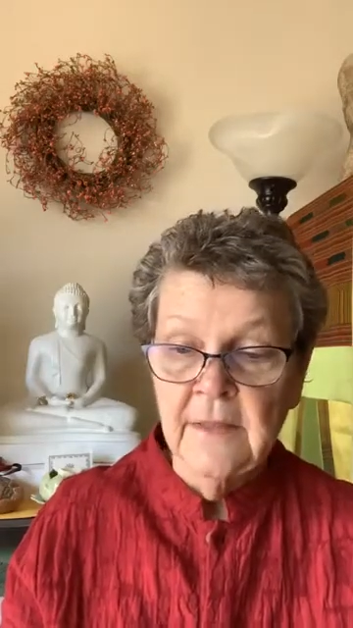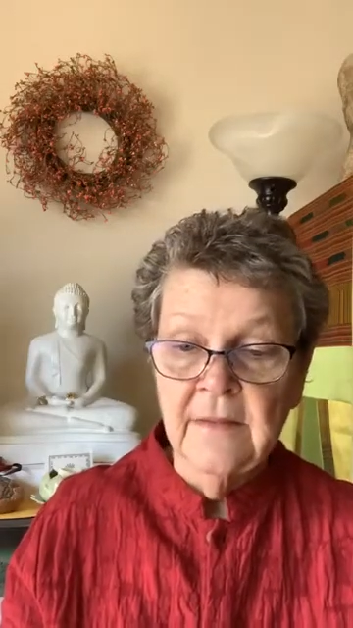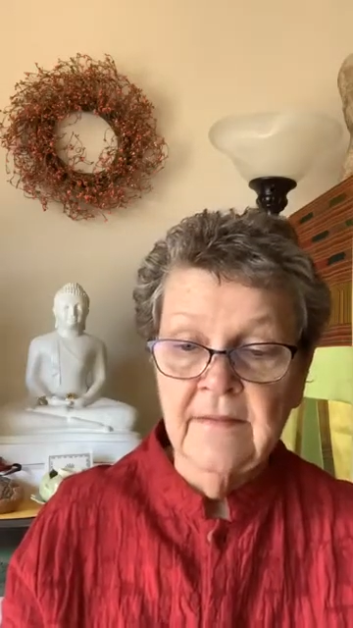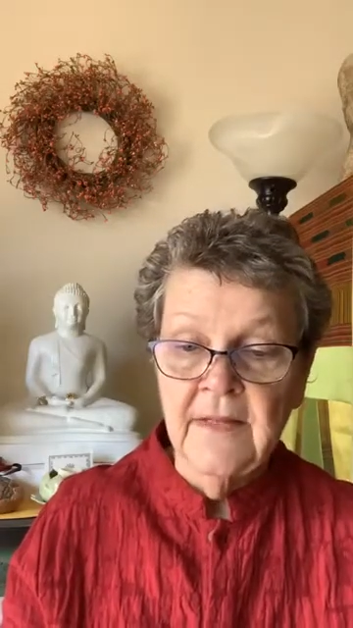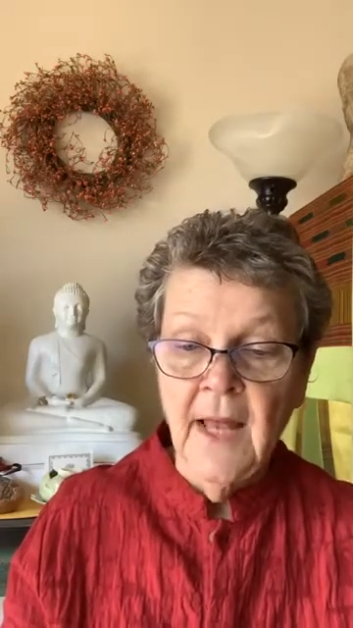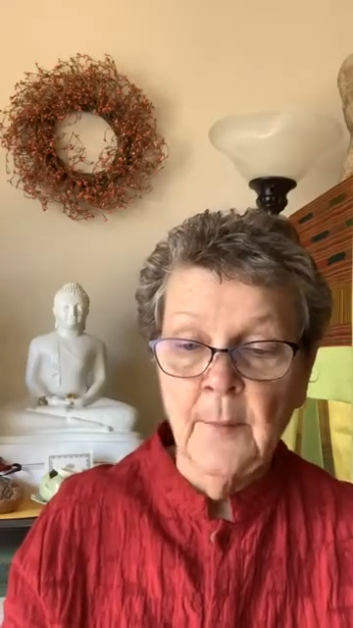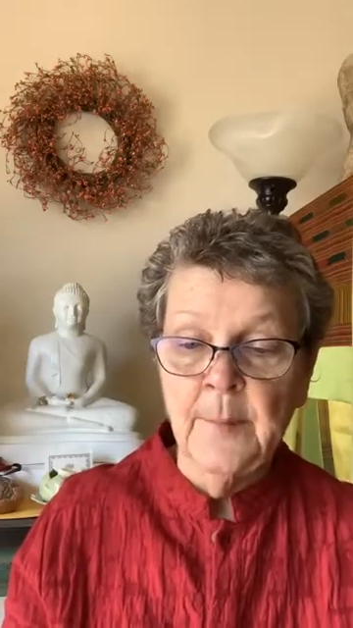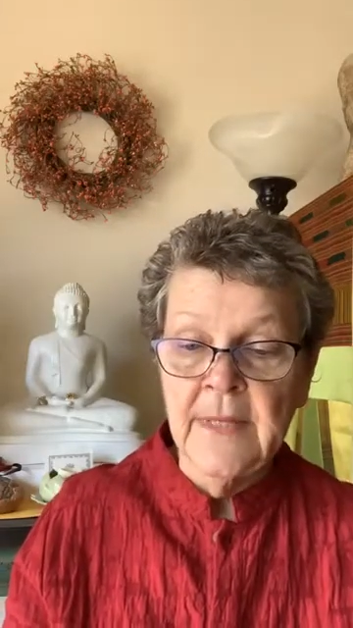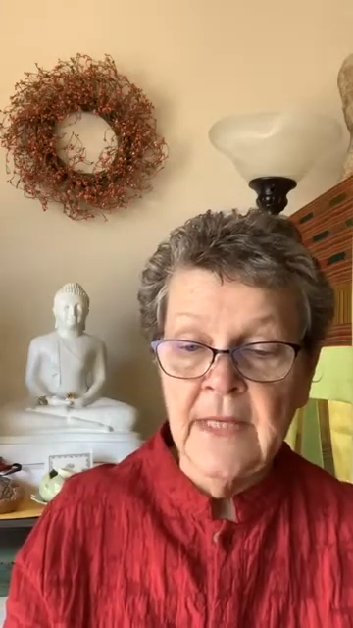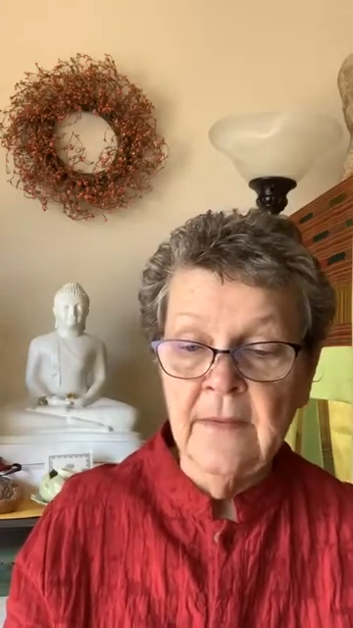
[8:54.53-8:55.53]
does not
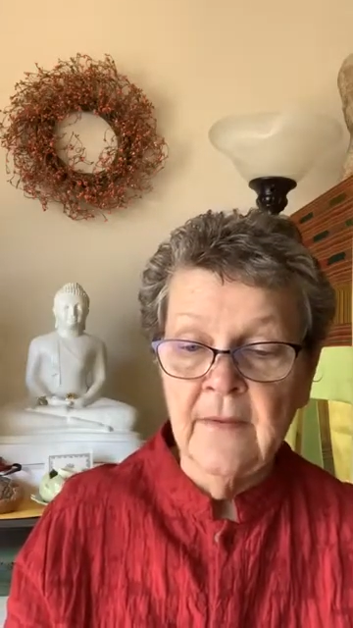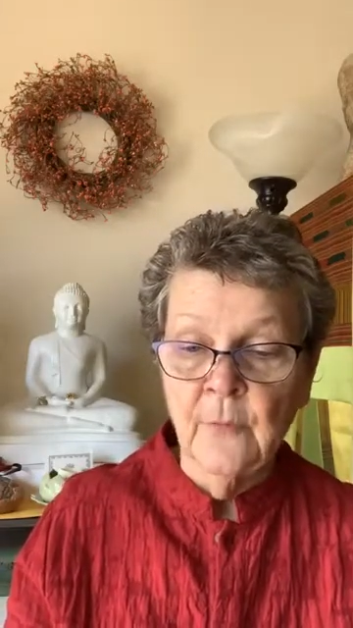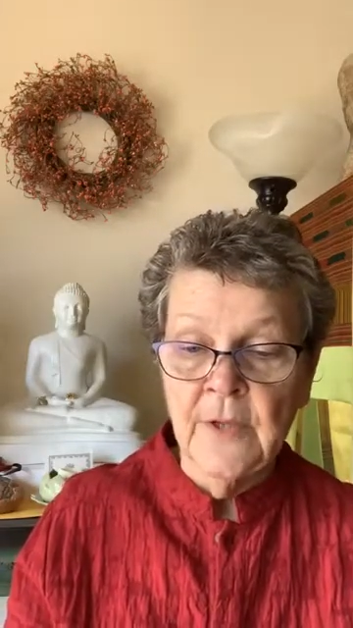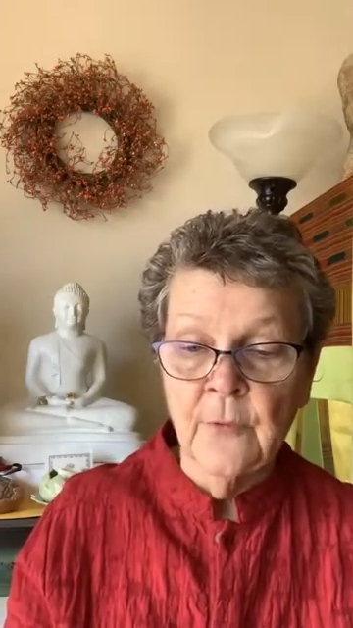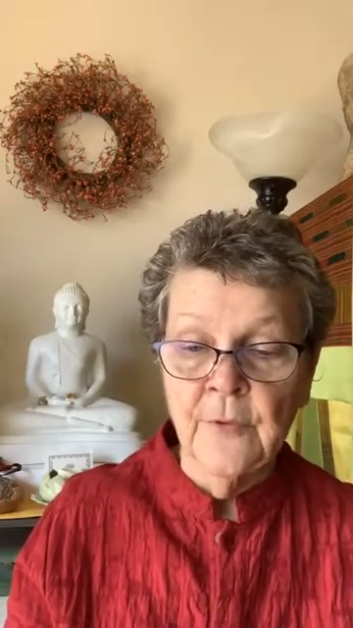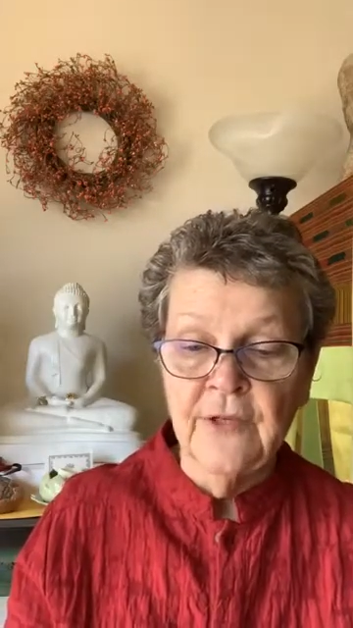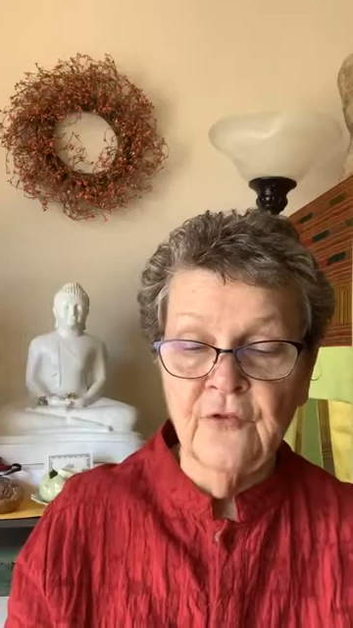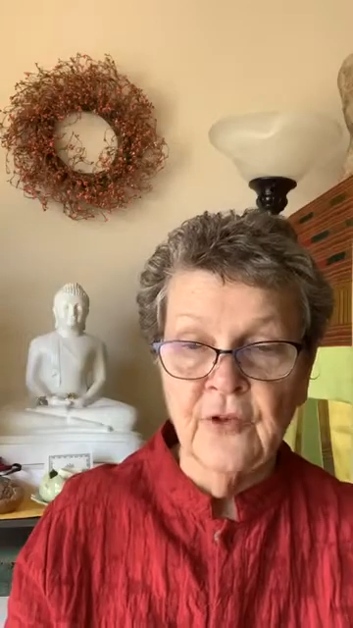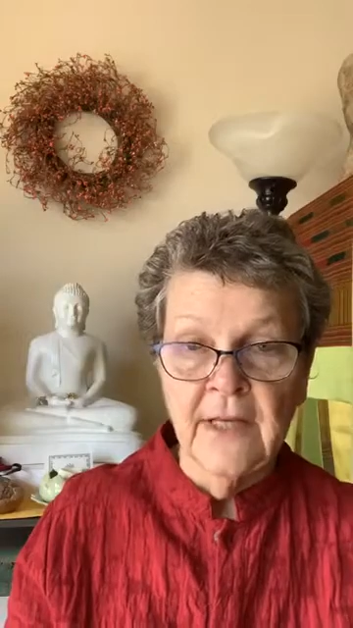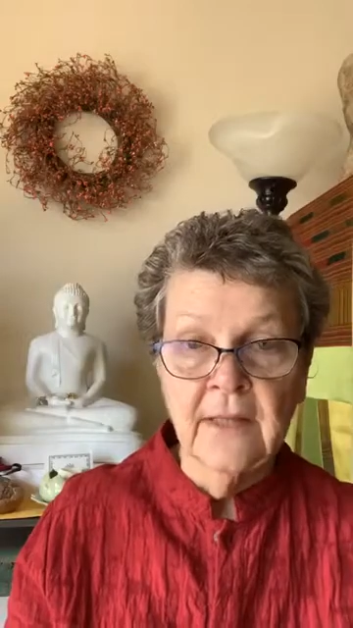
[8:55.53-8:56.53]
mean that we
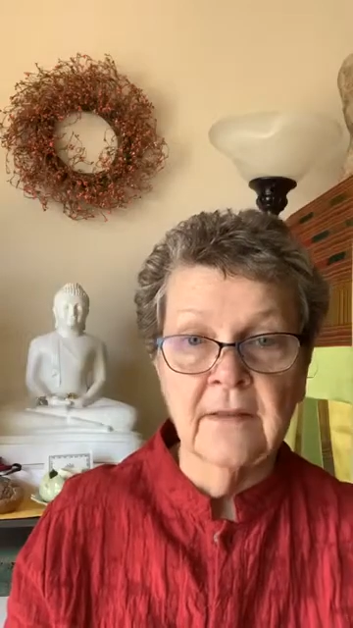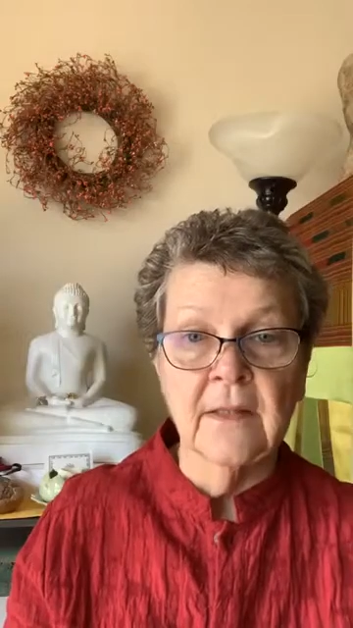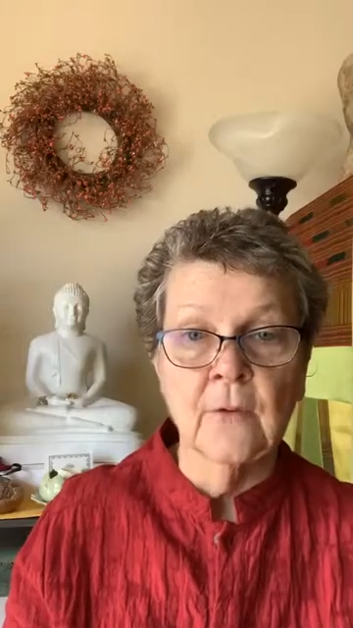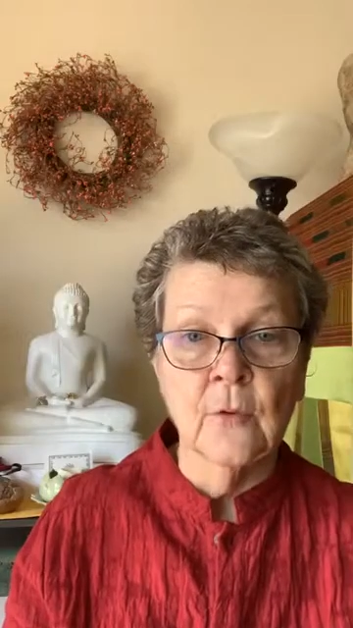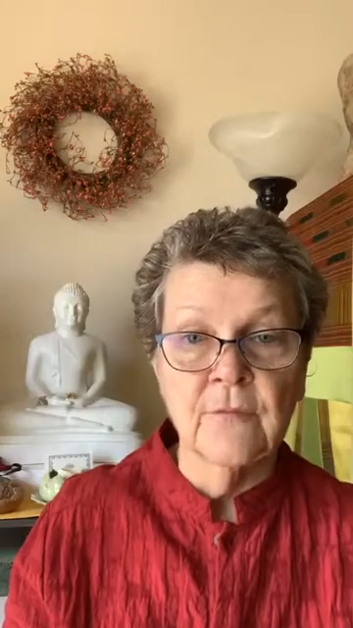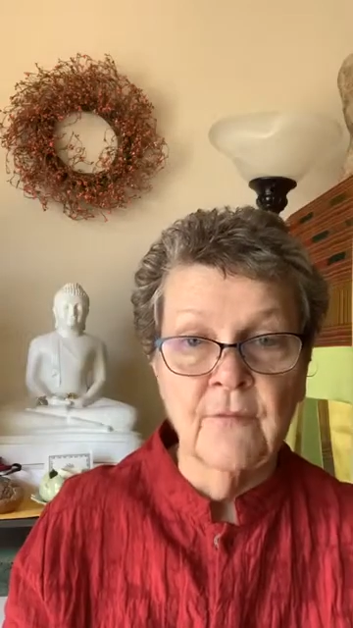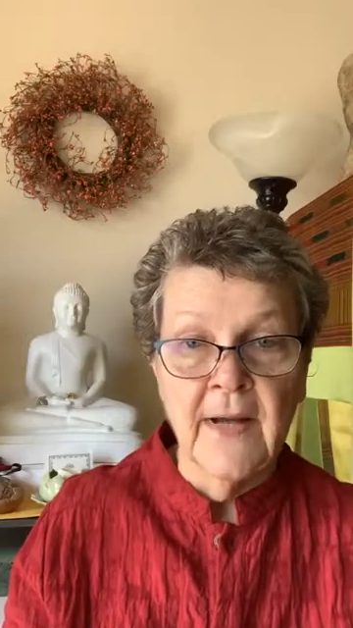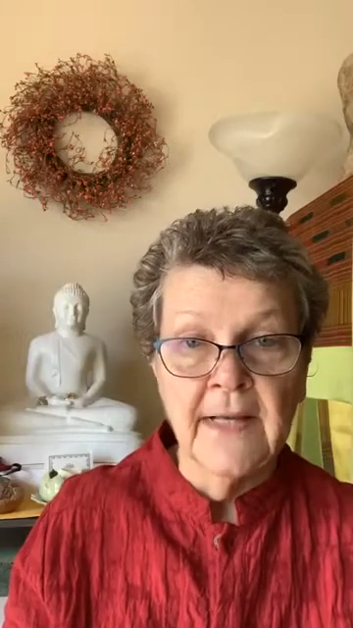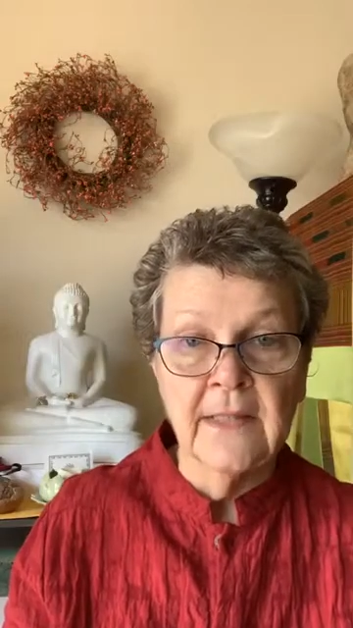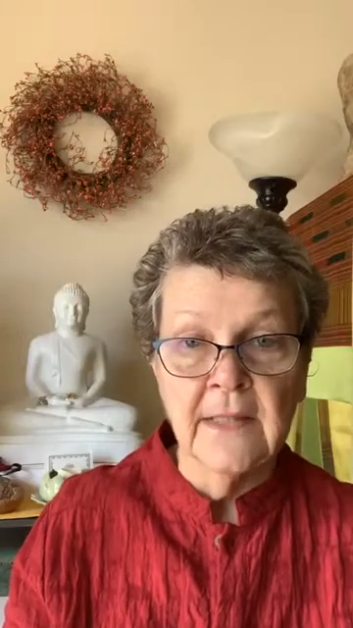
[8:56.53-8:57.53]
reject it or
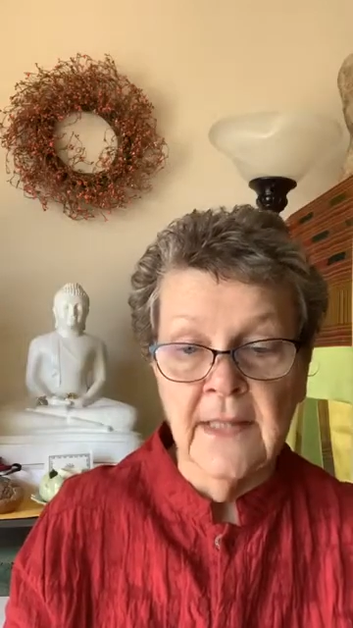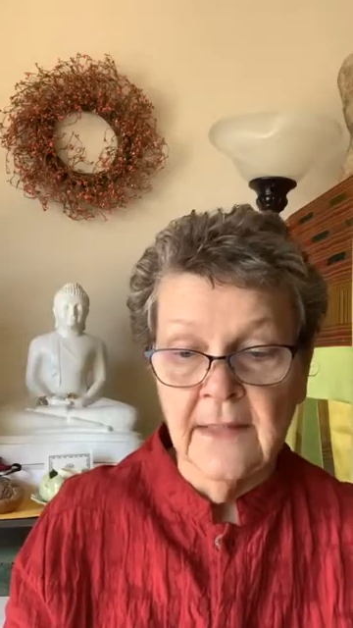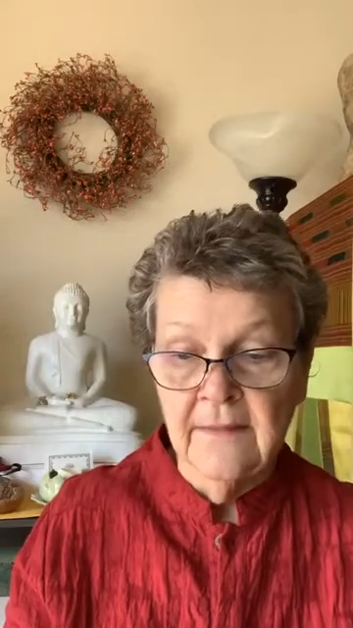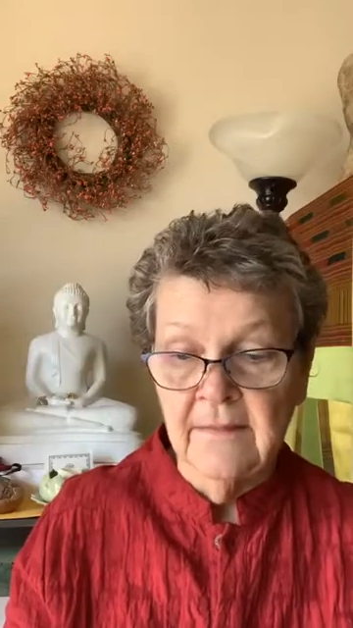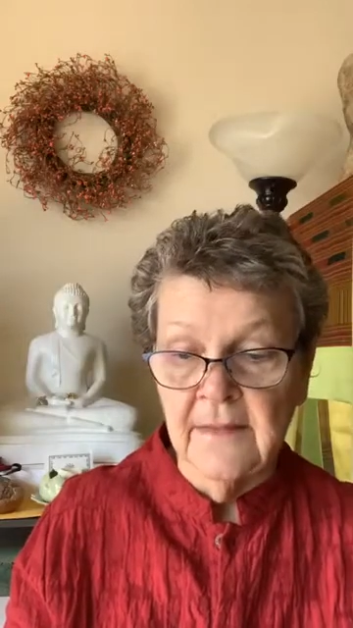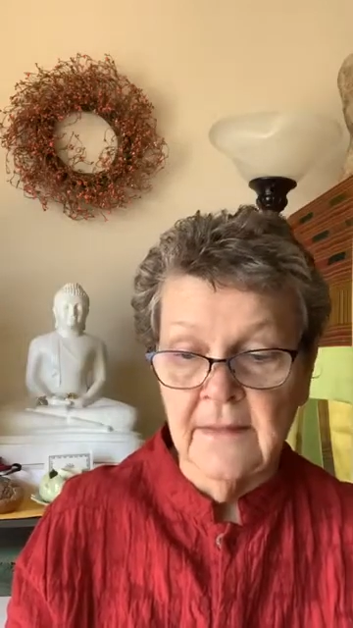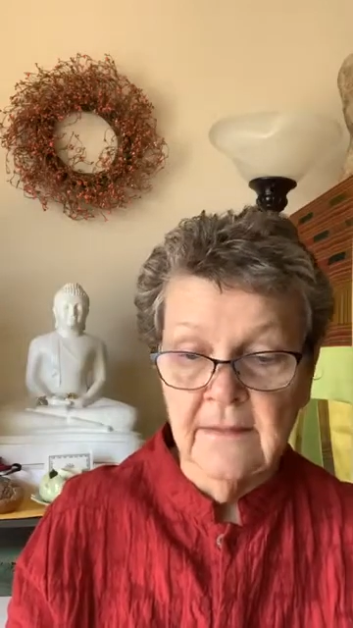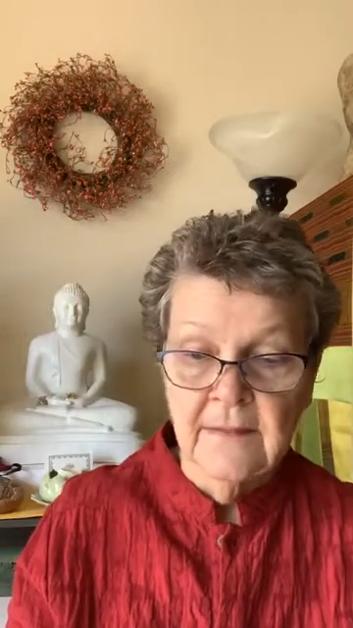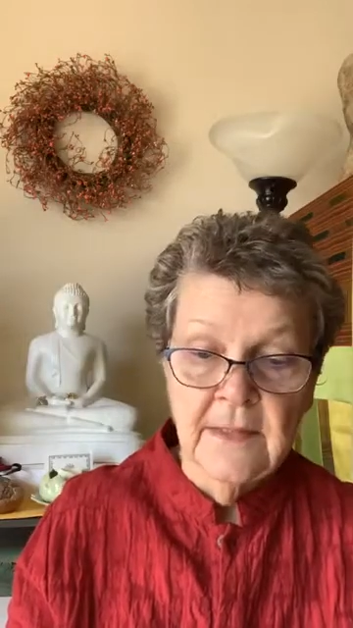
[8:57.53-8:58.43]
fight against it.